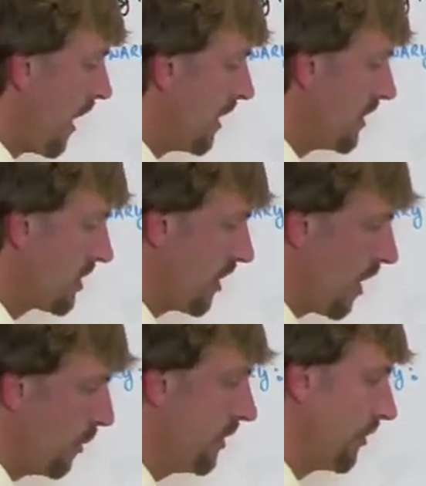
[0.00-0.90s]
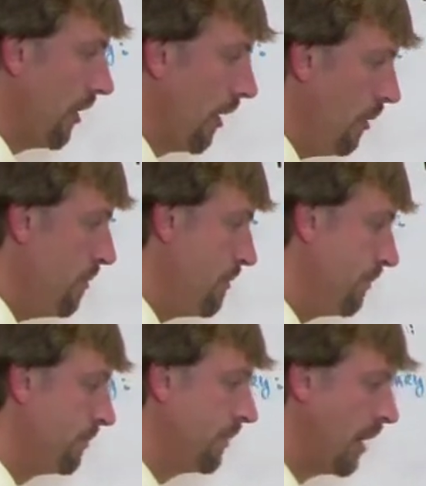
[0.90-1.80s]
you start with 0,
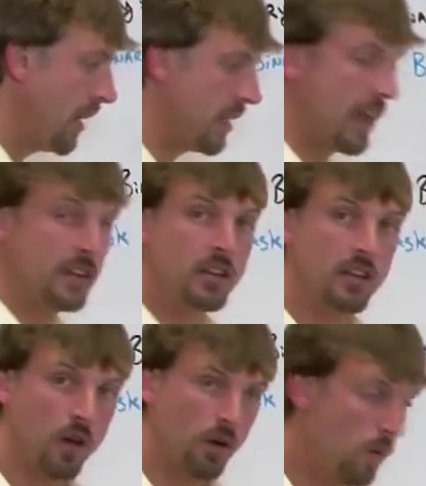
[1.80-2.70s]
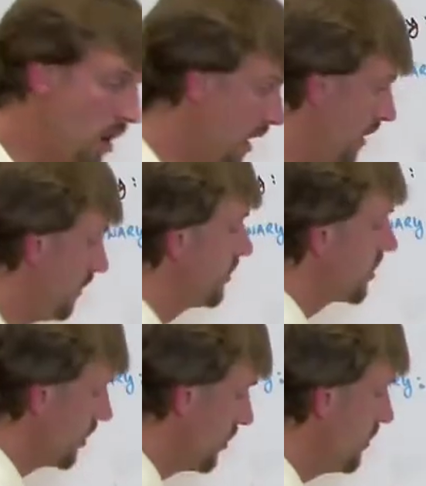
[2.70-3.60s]
and then you go to 1,
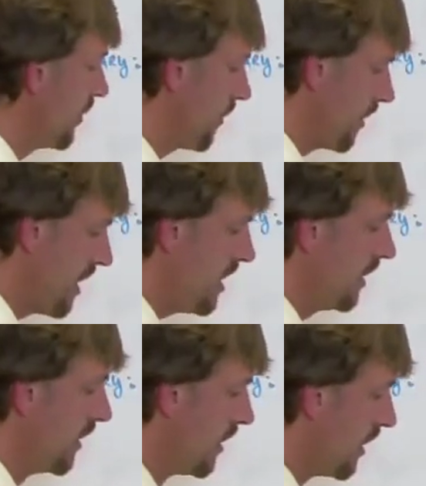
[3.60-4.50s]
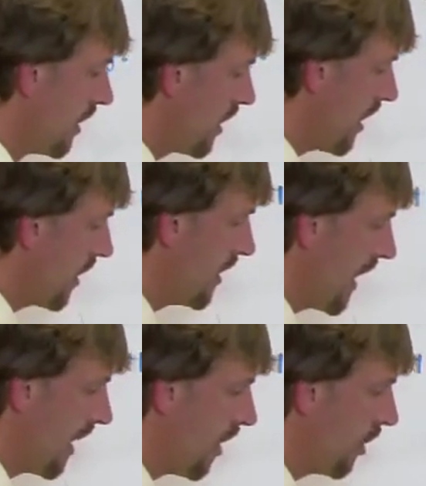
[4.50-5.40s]
2, and 3, and carry
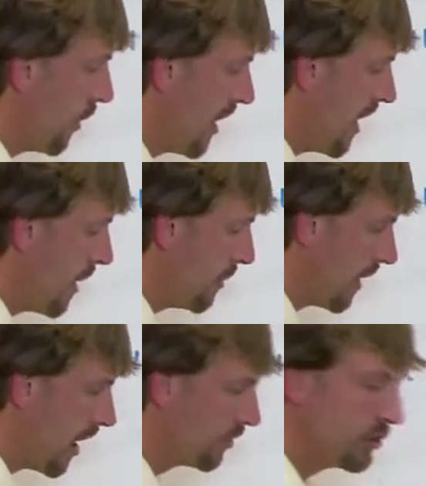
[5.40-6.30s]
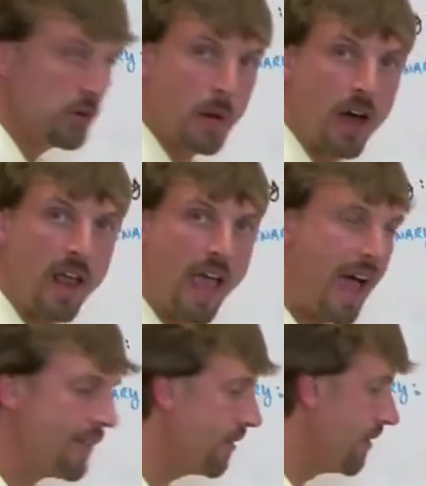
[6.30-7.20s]
that all the way up. And I'll do about
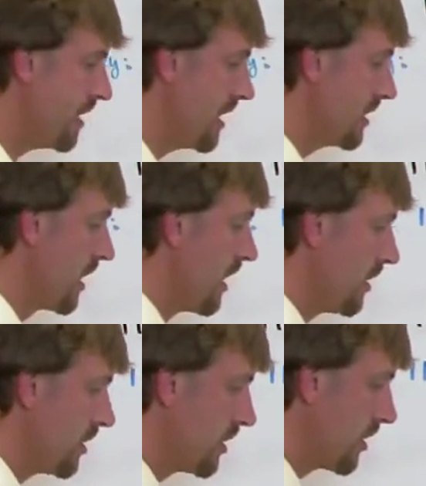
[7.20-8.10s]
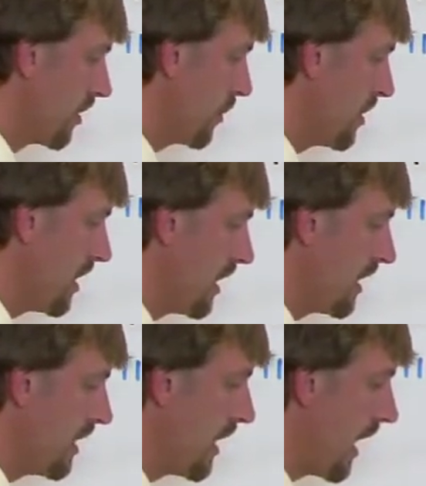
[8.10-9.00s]
half of these just so that we can
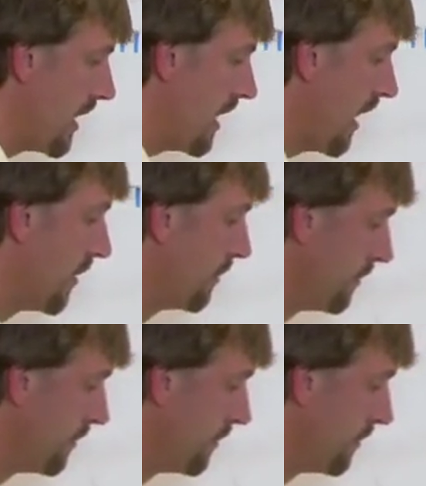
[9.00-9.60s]
get the idea.